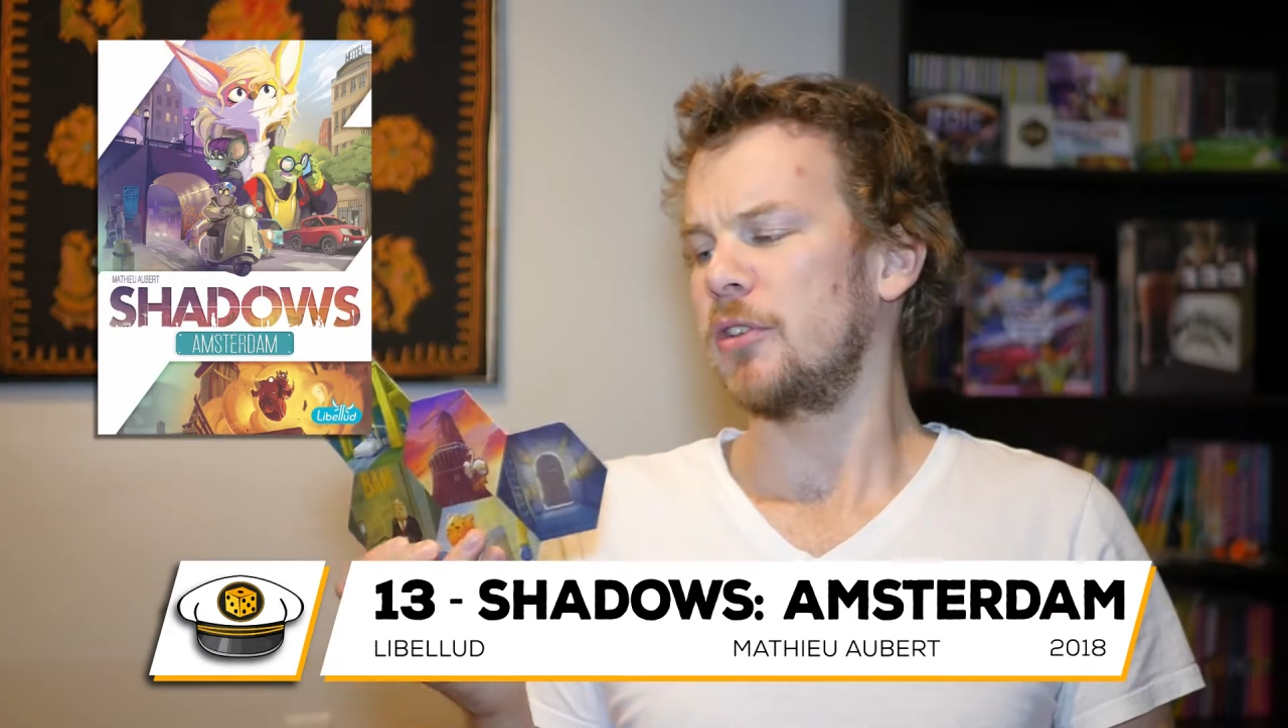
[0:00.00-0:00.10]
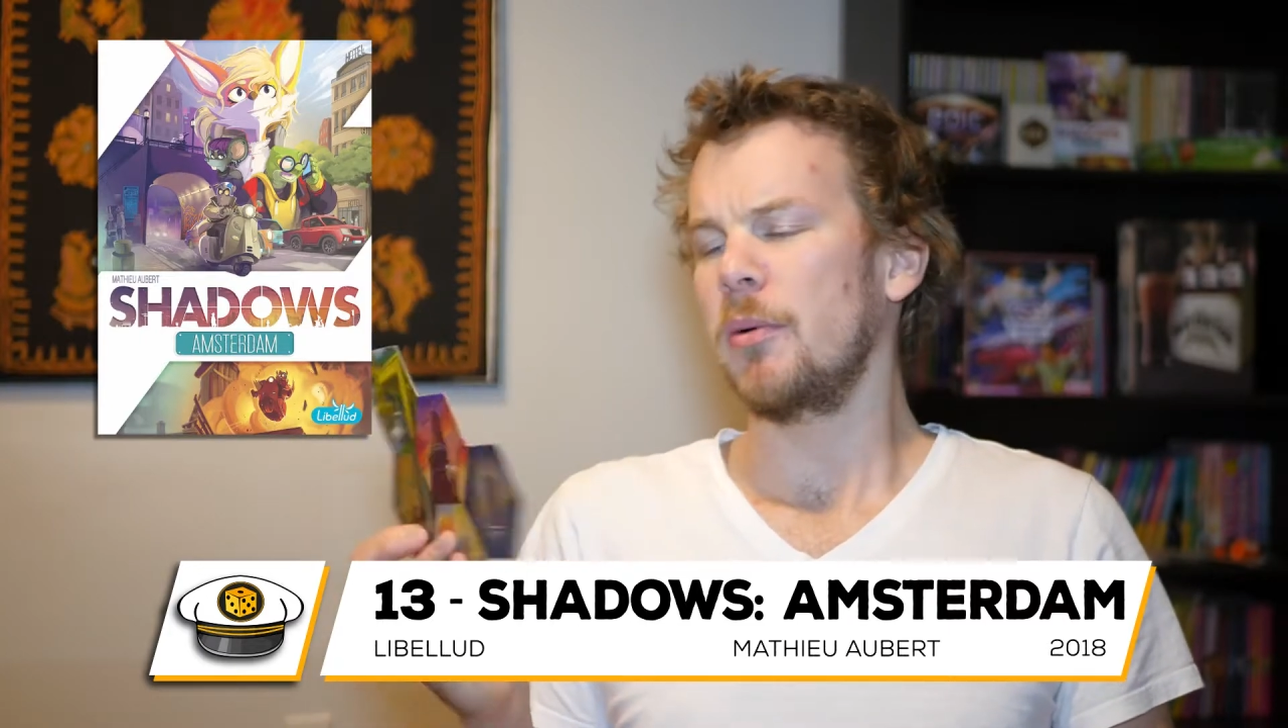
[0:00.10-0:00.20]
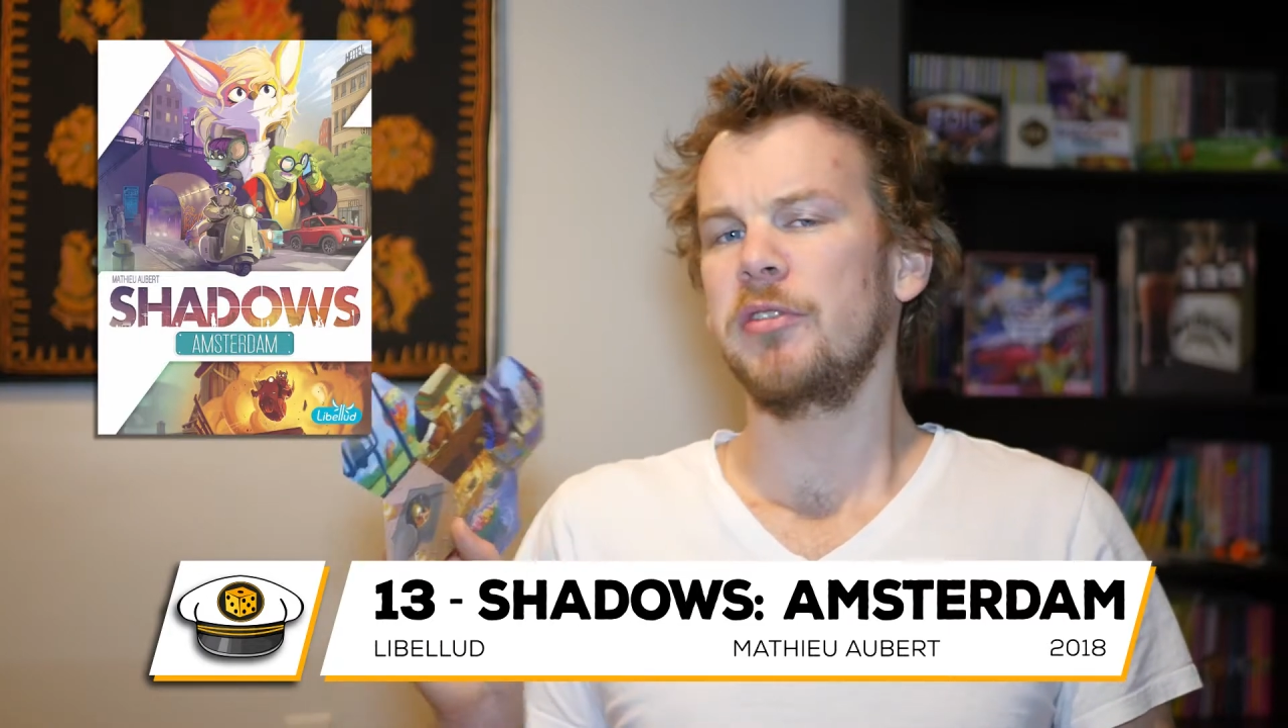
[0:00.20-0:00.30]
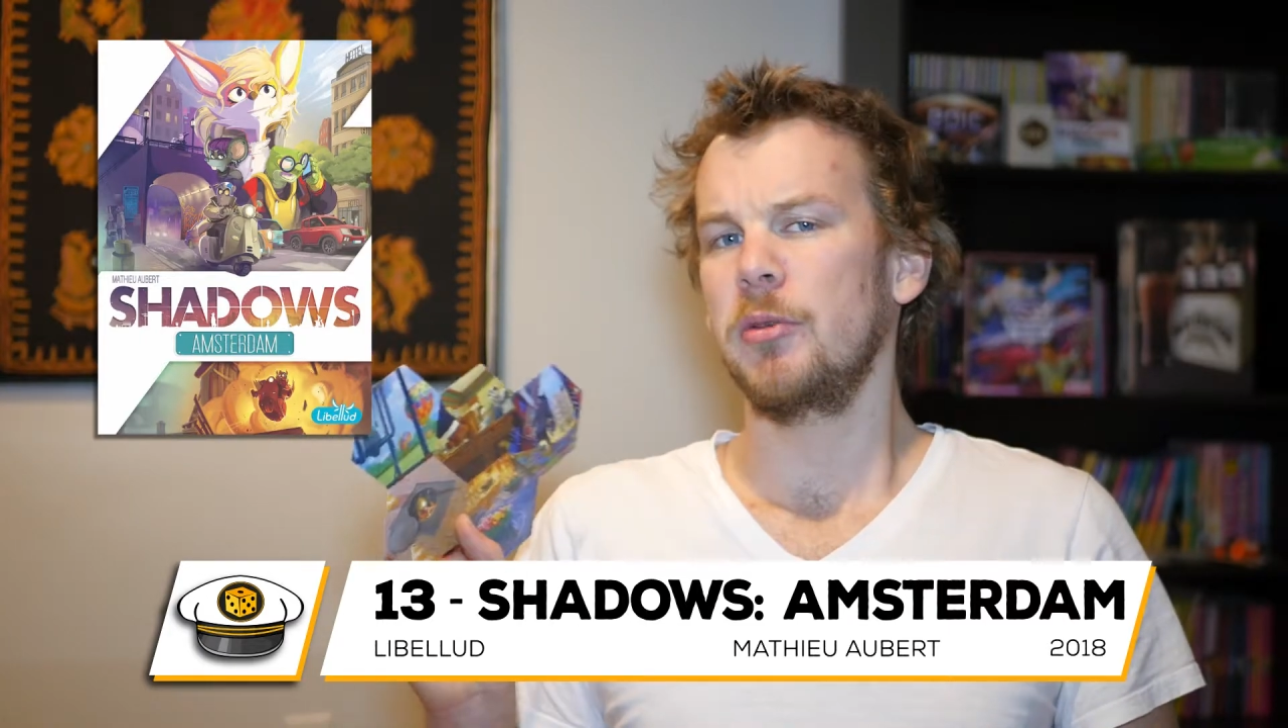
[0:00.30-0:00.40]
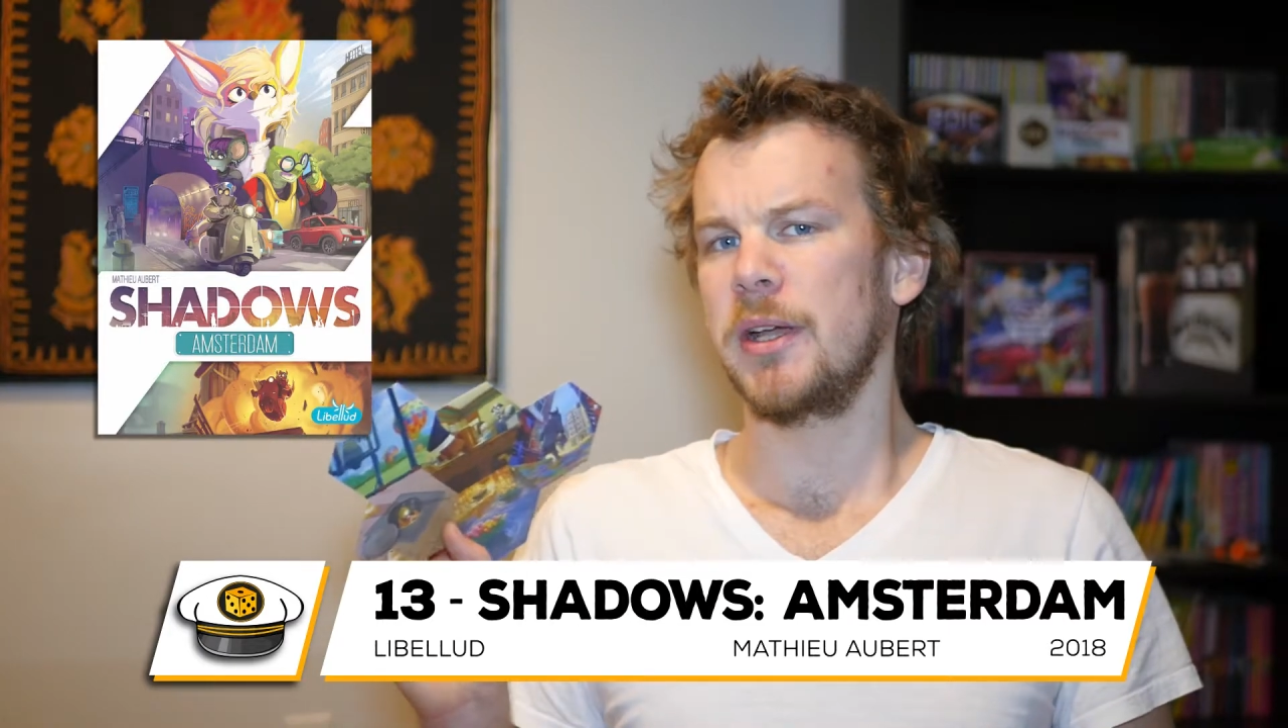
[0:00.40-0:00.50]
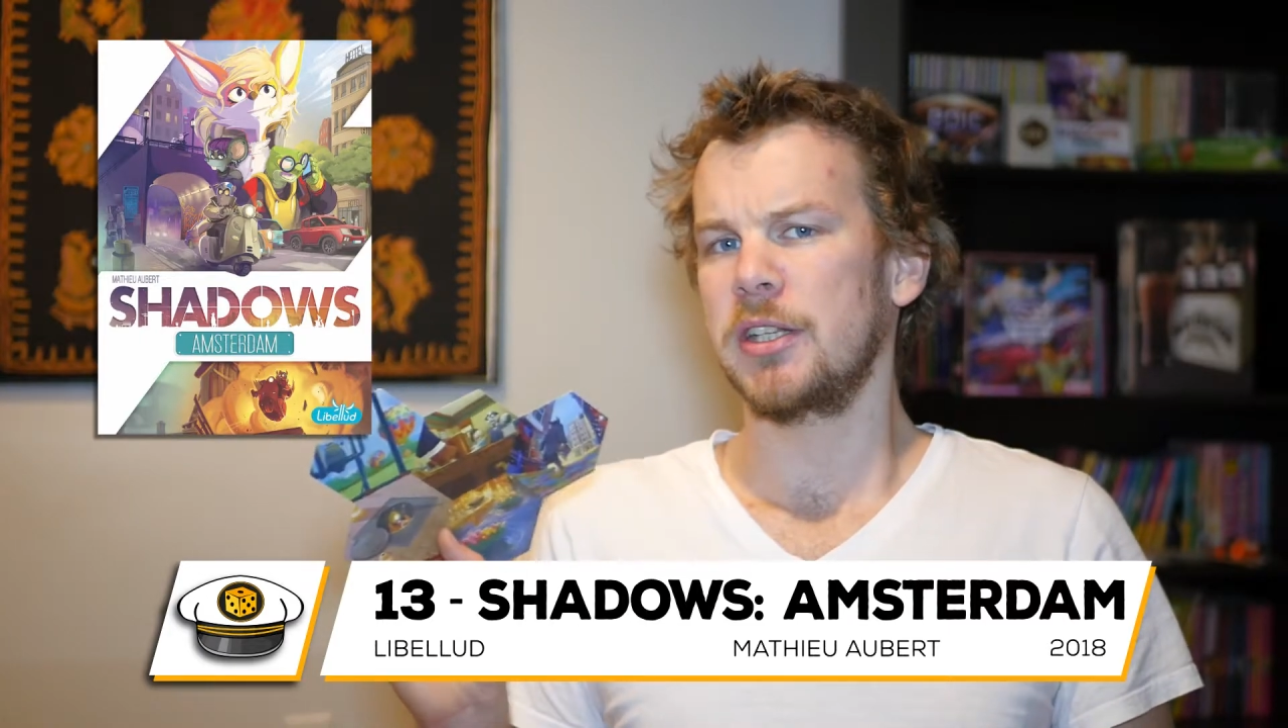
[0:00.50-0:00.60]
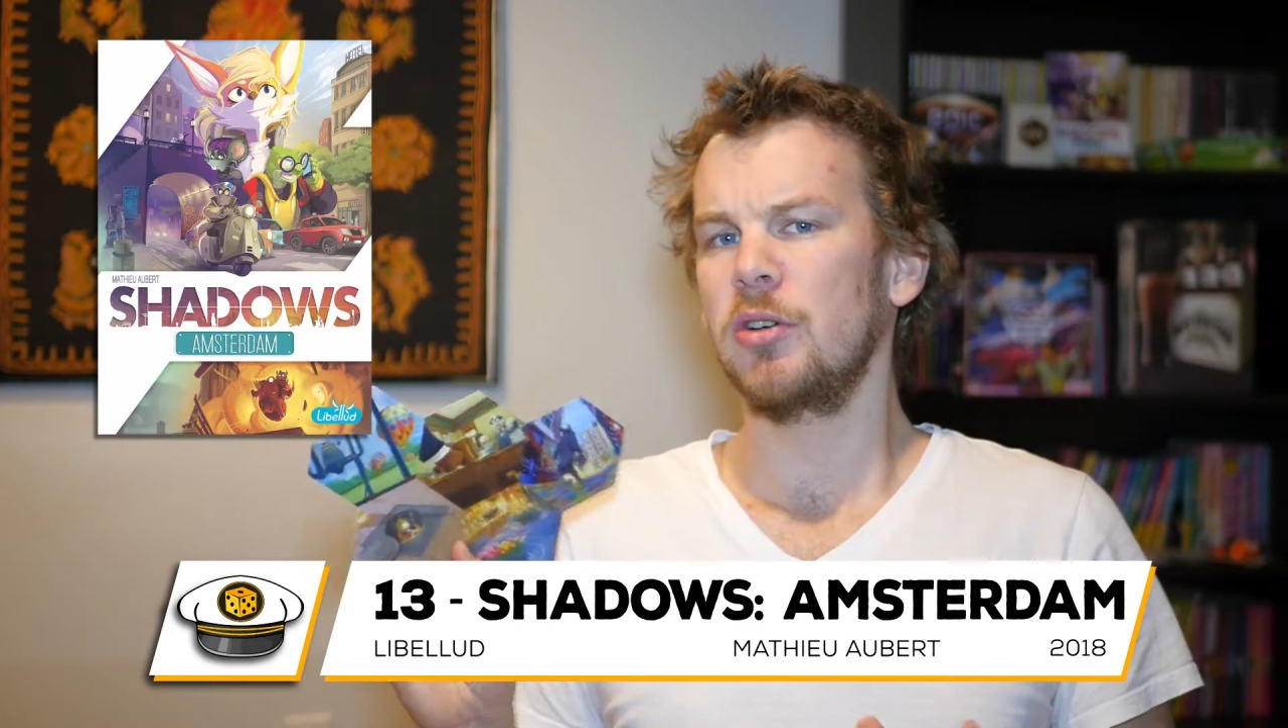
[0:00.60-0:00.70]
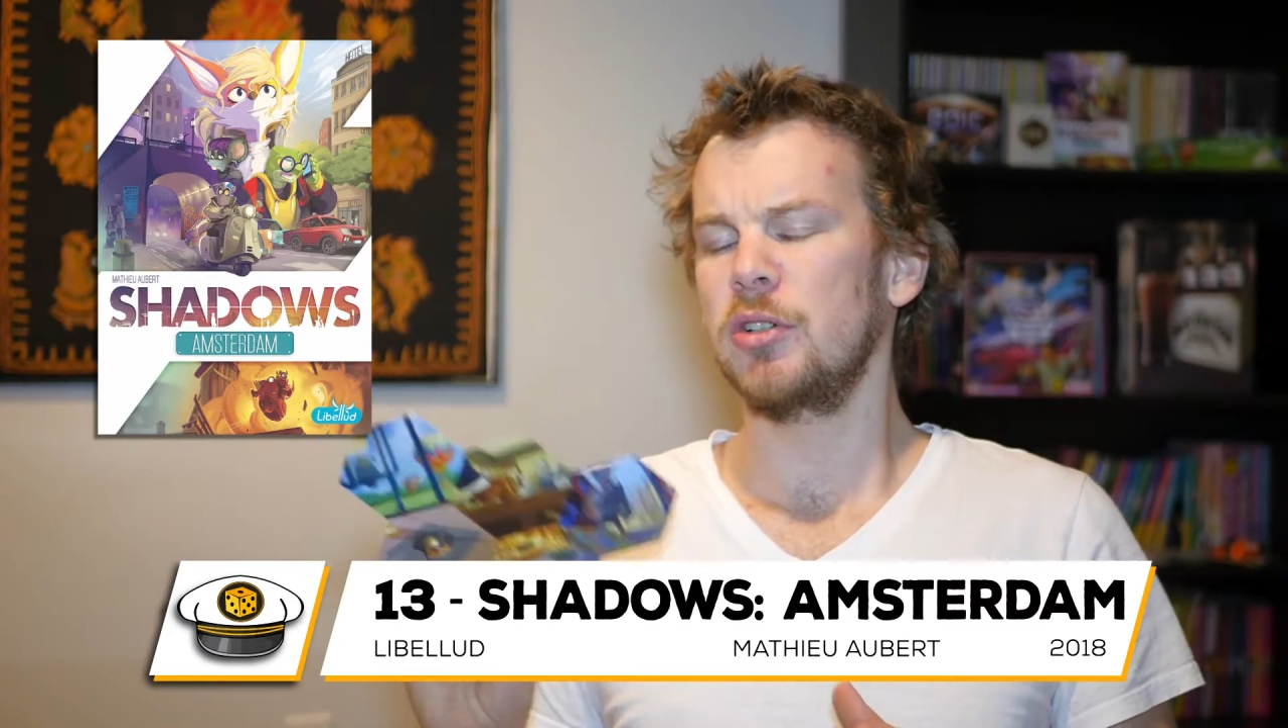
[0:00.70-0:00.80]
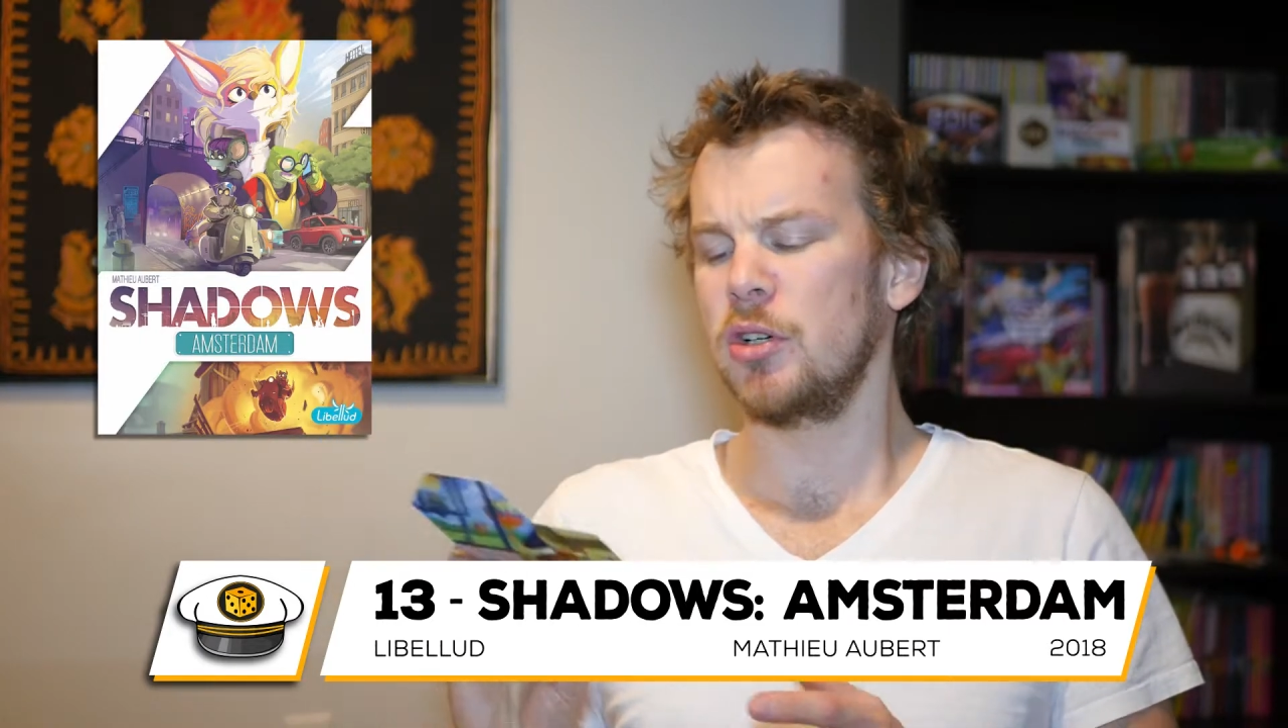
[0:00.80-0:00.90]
Some of you might know